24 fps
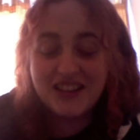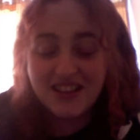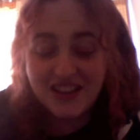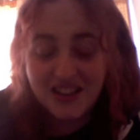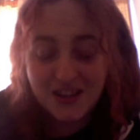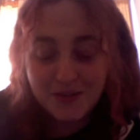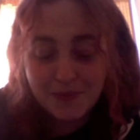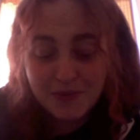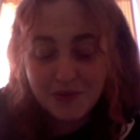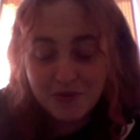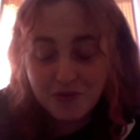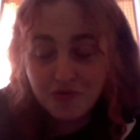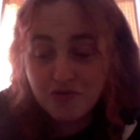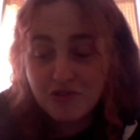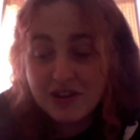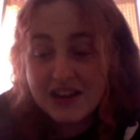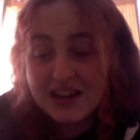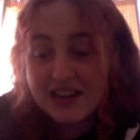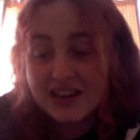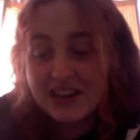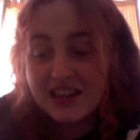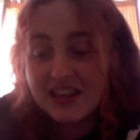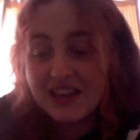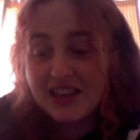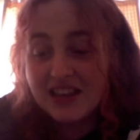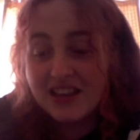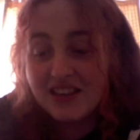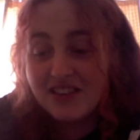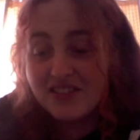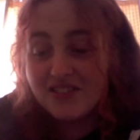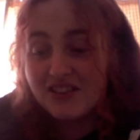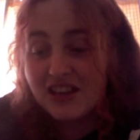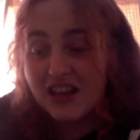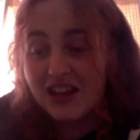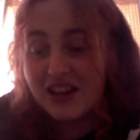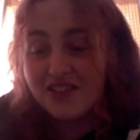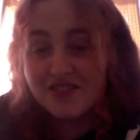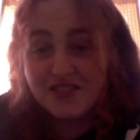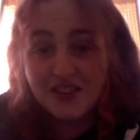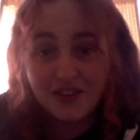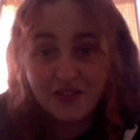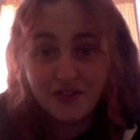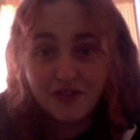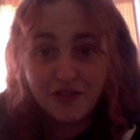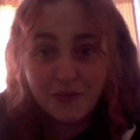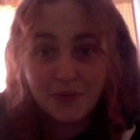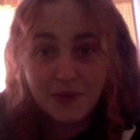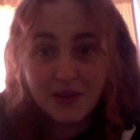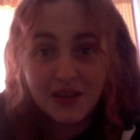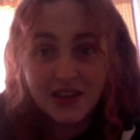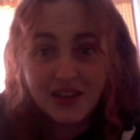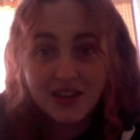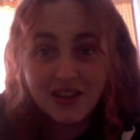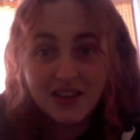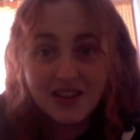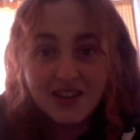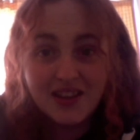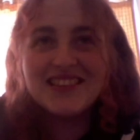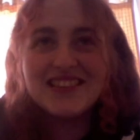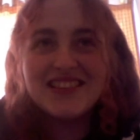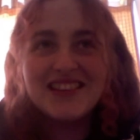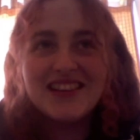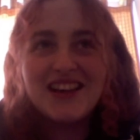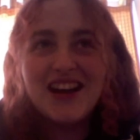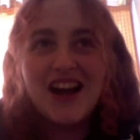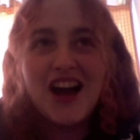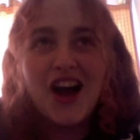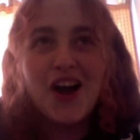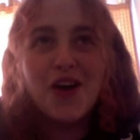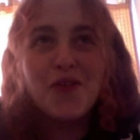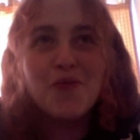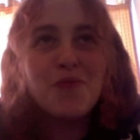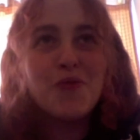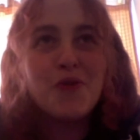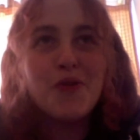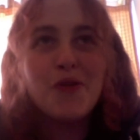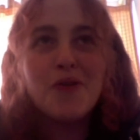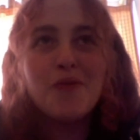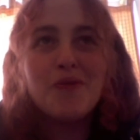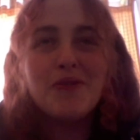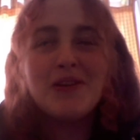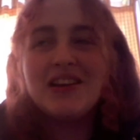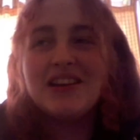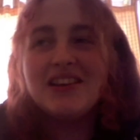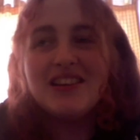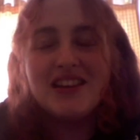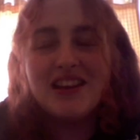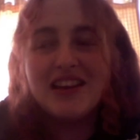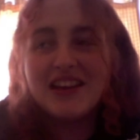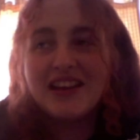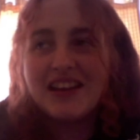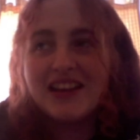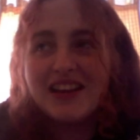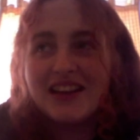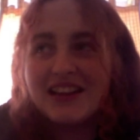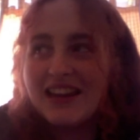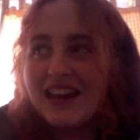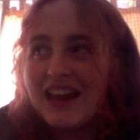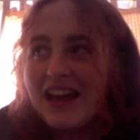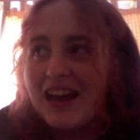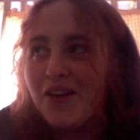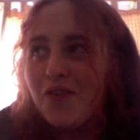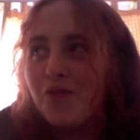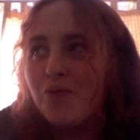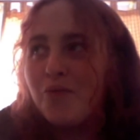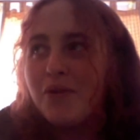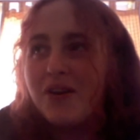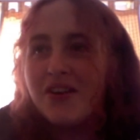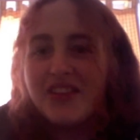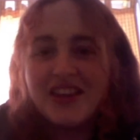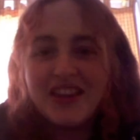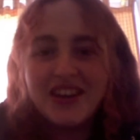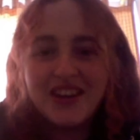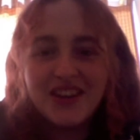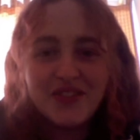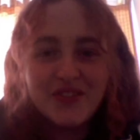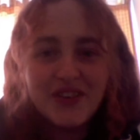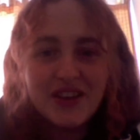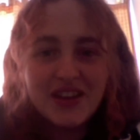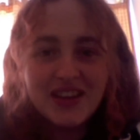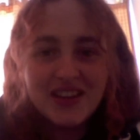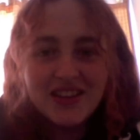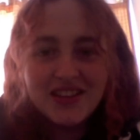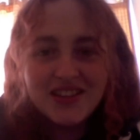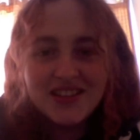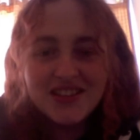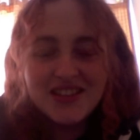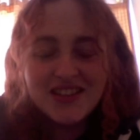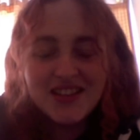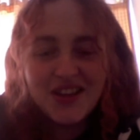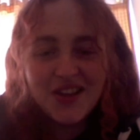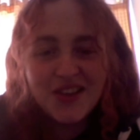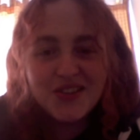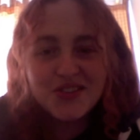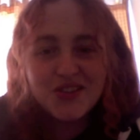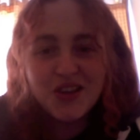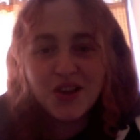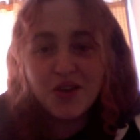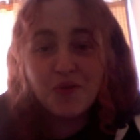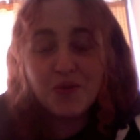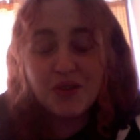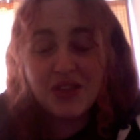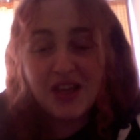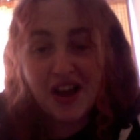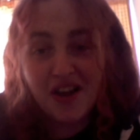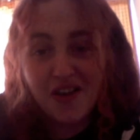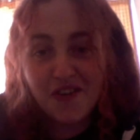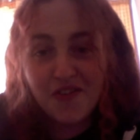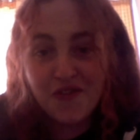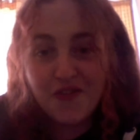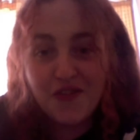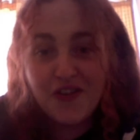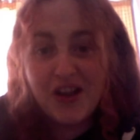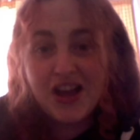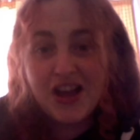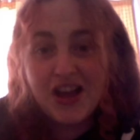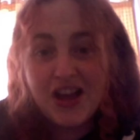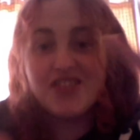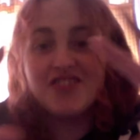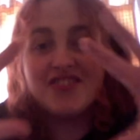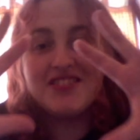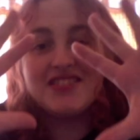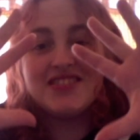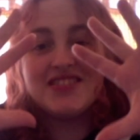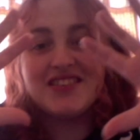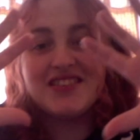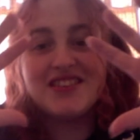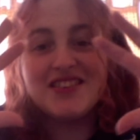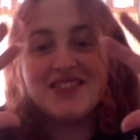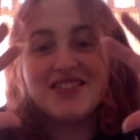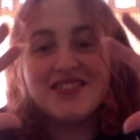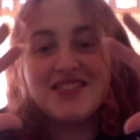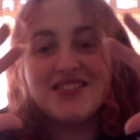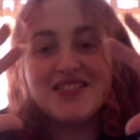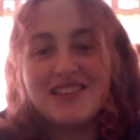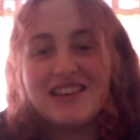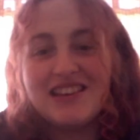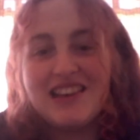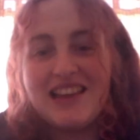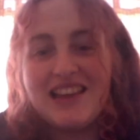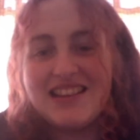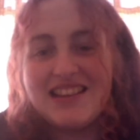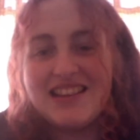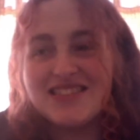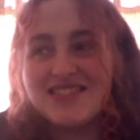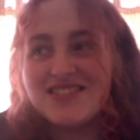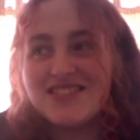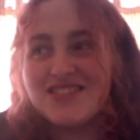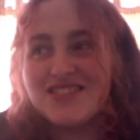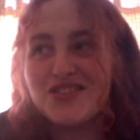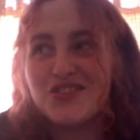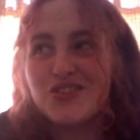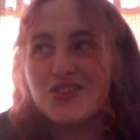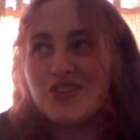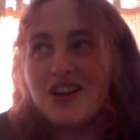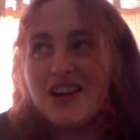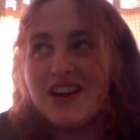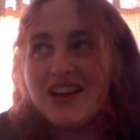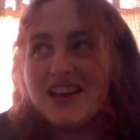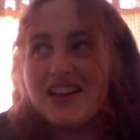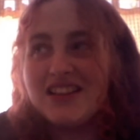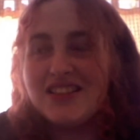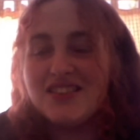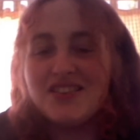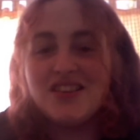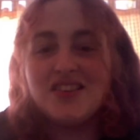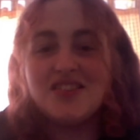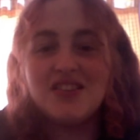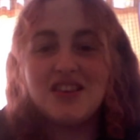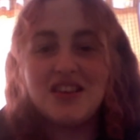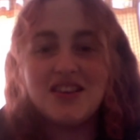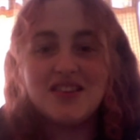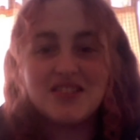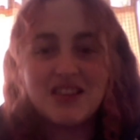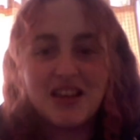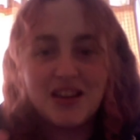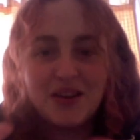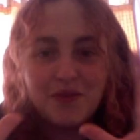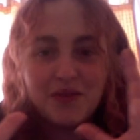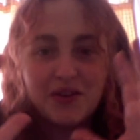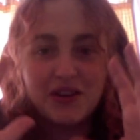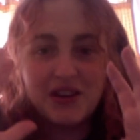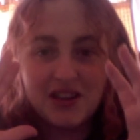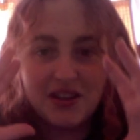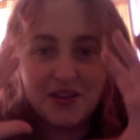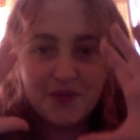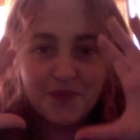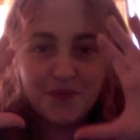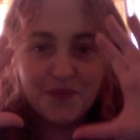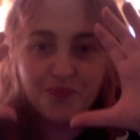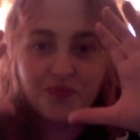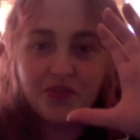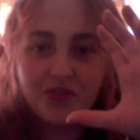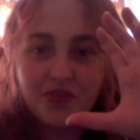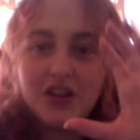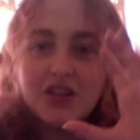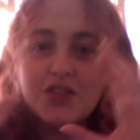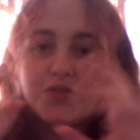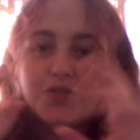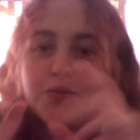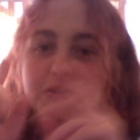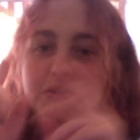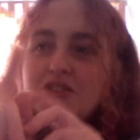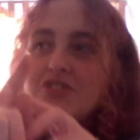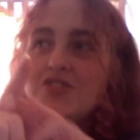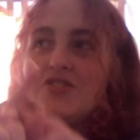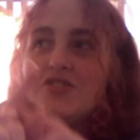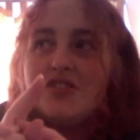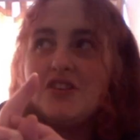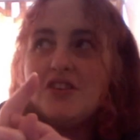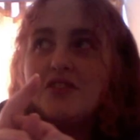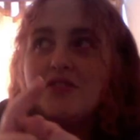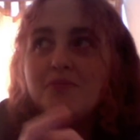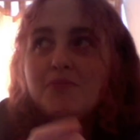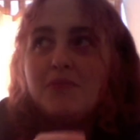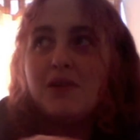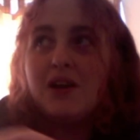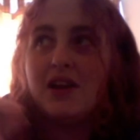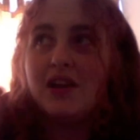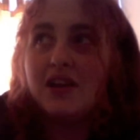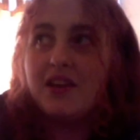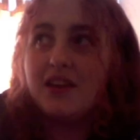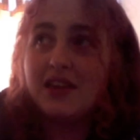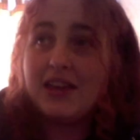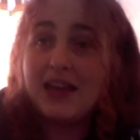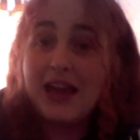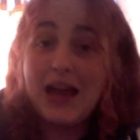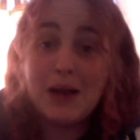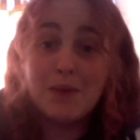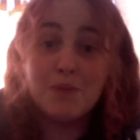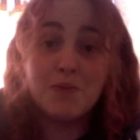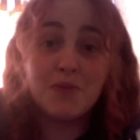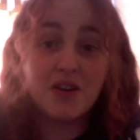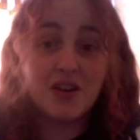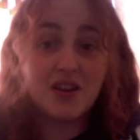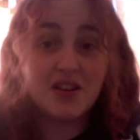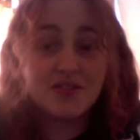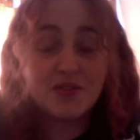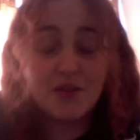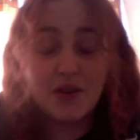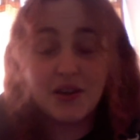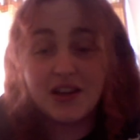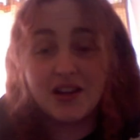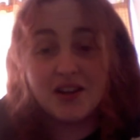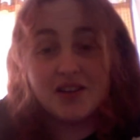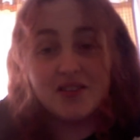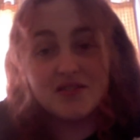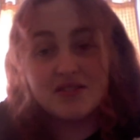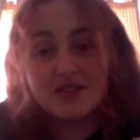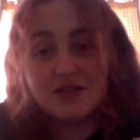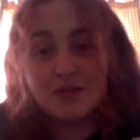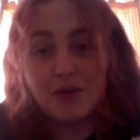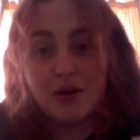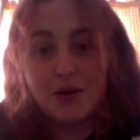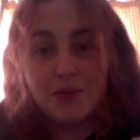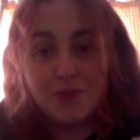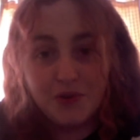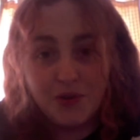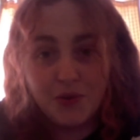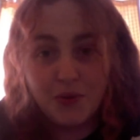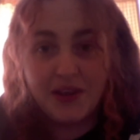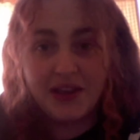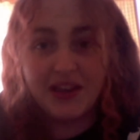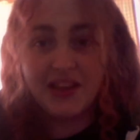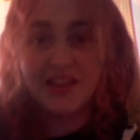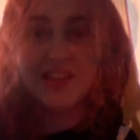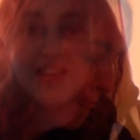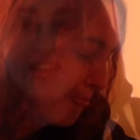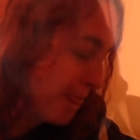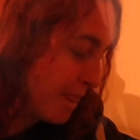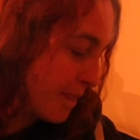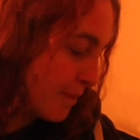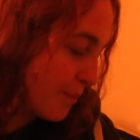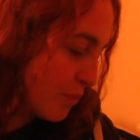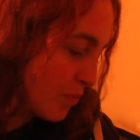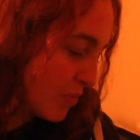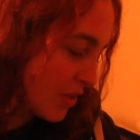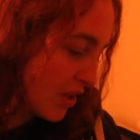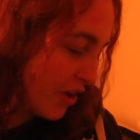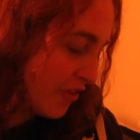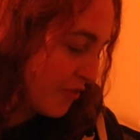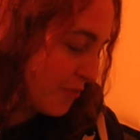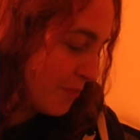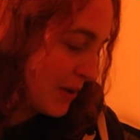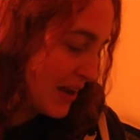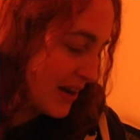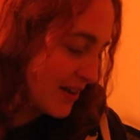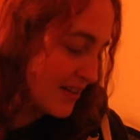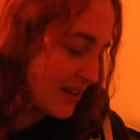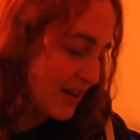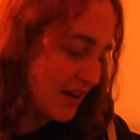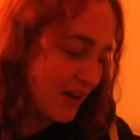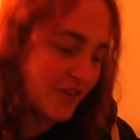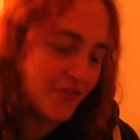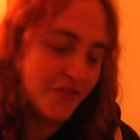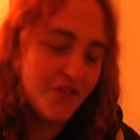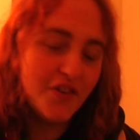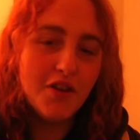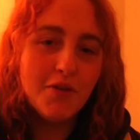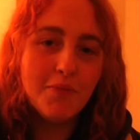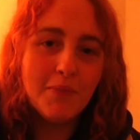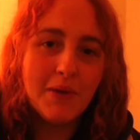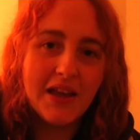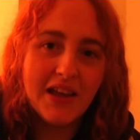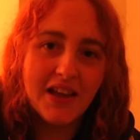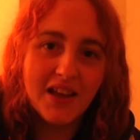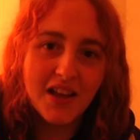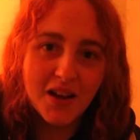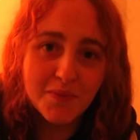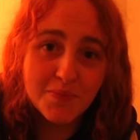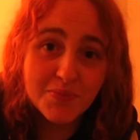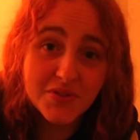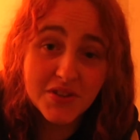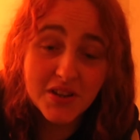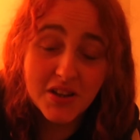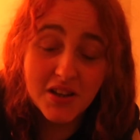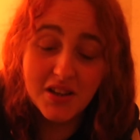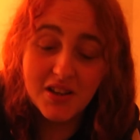going to be really challenging for me. I'll probably look like a clown by the end of it. So without further ado, let's try and do this. And I'm going to switch to my camera so I can't see what I'm doing. I've picked out a few makeups.